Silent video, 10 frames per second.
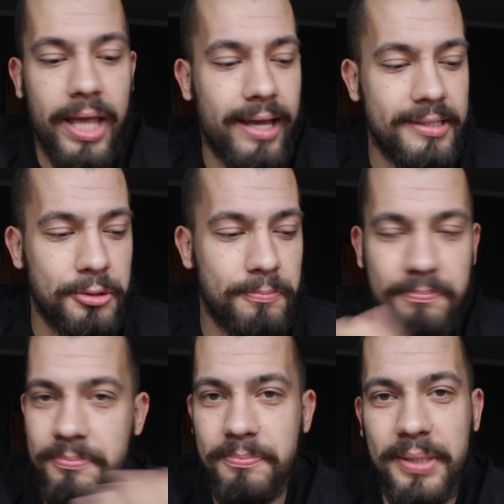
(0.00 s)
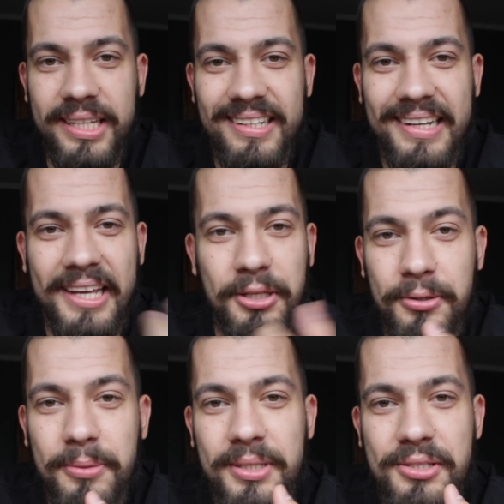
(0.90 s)
And being a
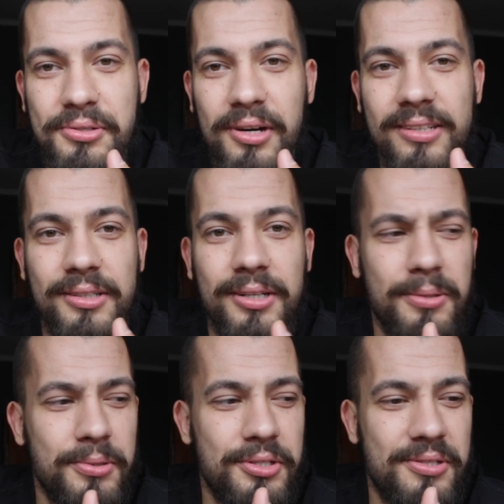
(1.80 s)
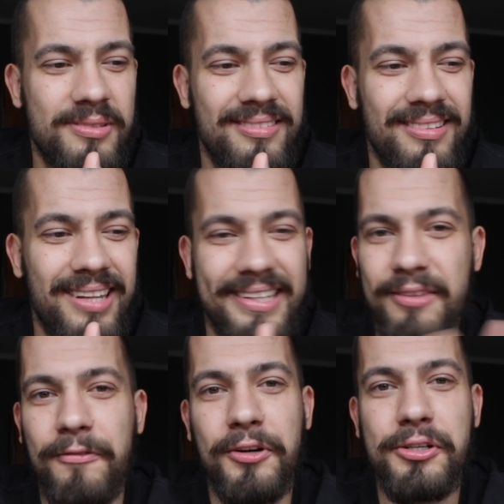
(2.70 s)
Udemy instructor, it was like
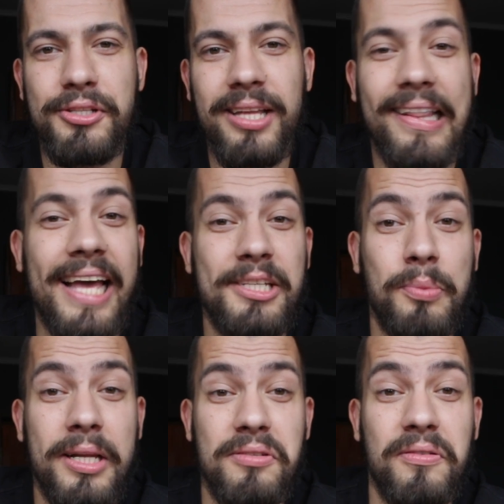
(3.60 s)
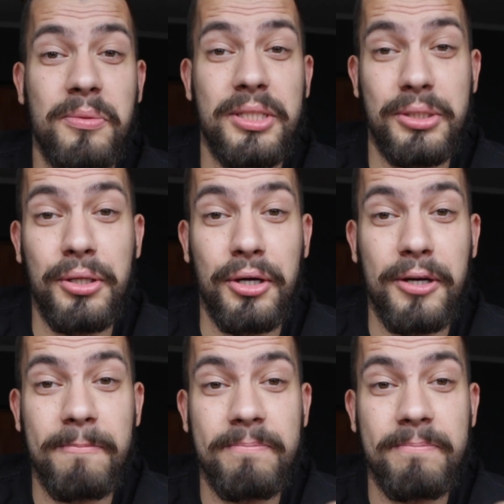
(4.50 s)
the first and last place for me to look.